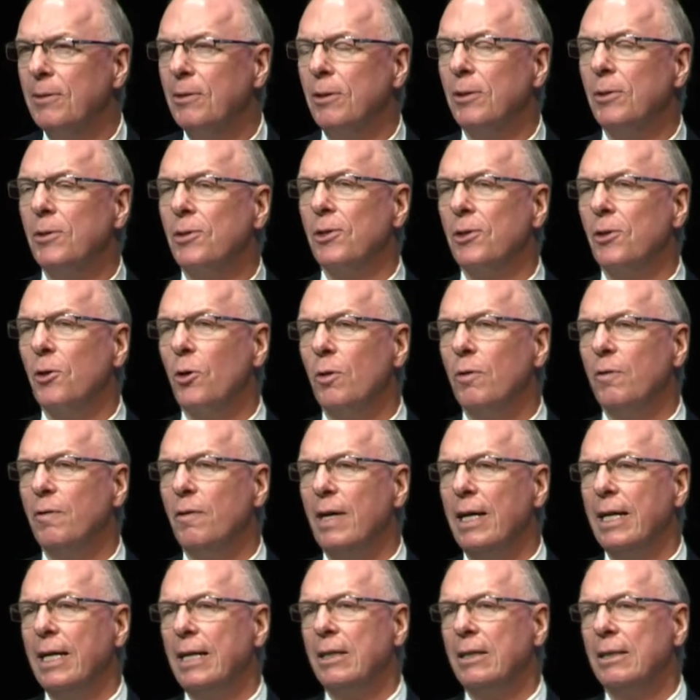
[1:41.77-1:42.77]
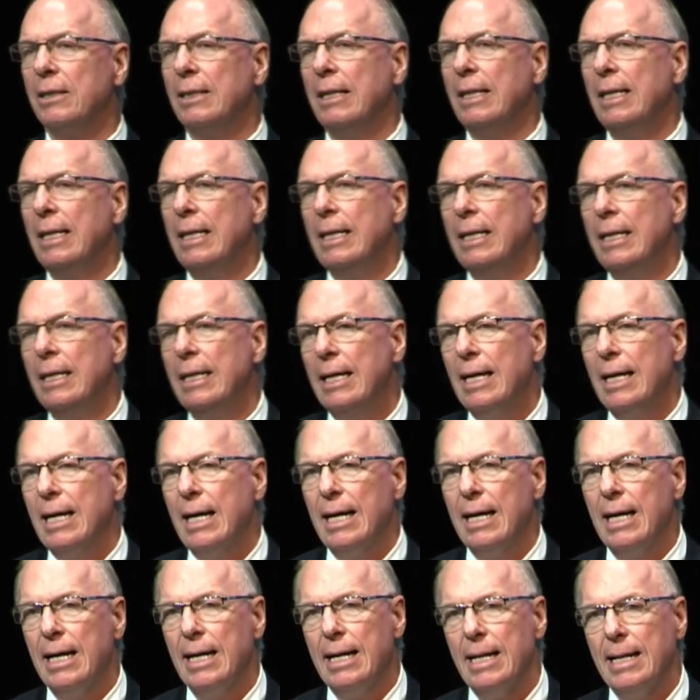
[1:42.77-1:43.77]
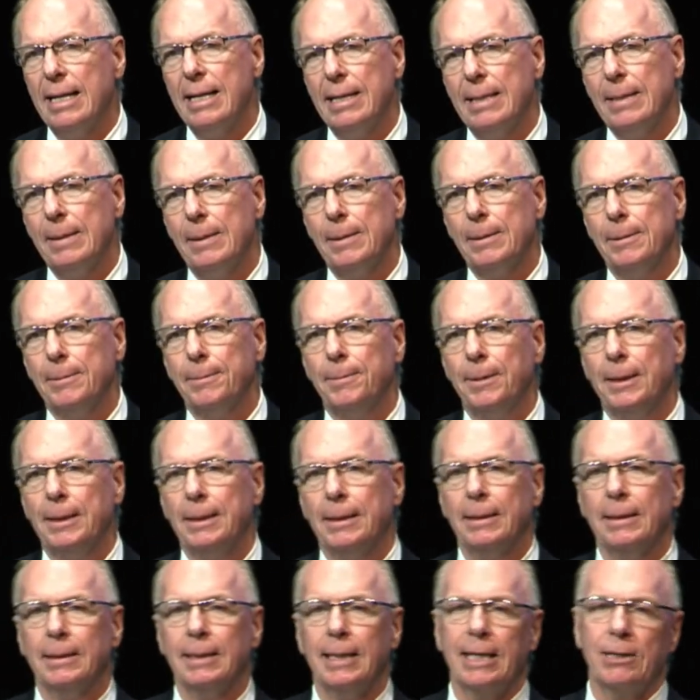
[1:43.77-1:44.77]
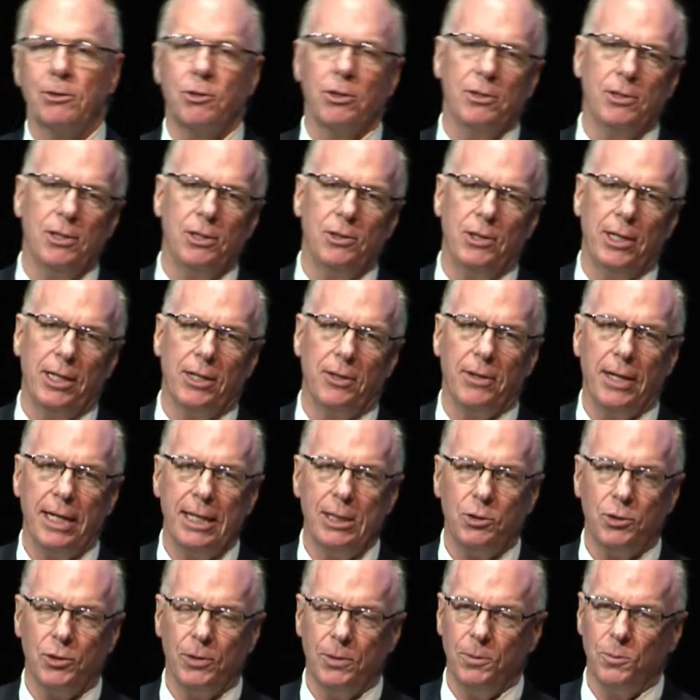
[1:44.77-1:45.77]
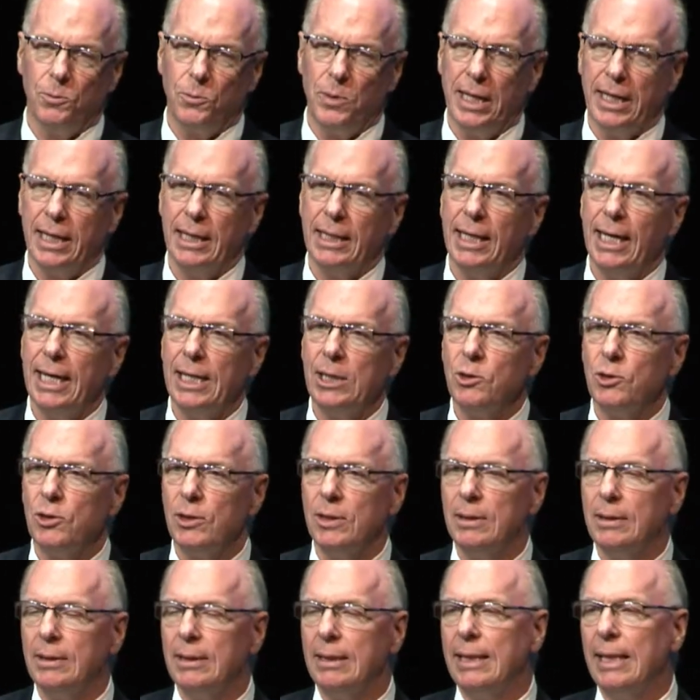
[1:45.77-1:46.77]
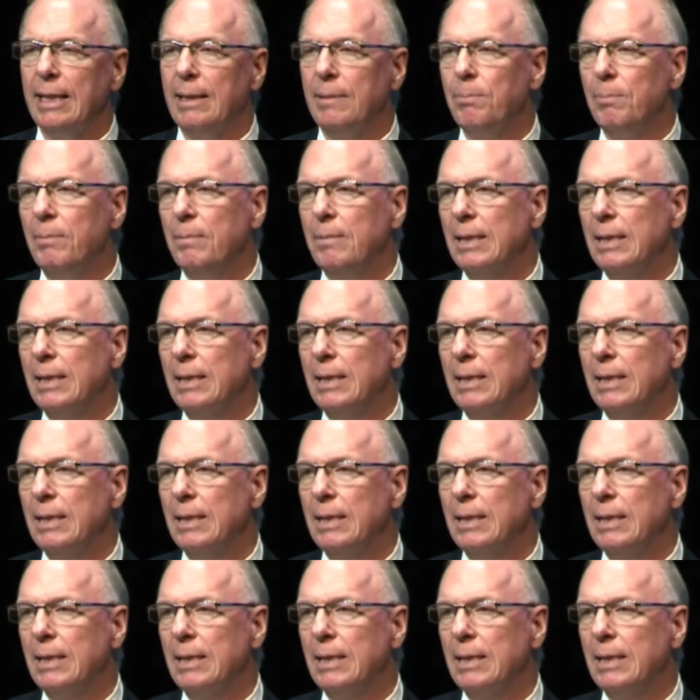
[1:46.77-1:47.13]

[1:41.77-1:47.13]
there's a coal-fired electricity generation regulation that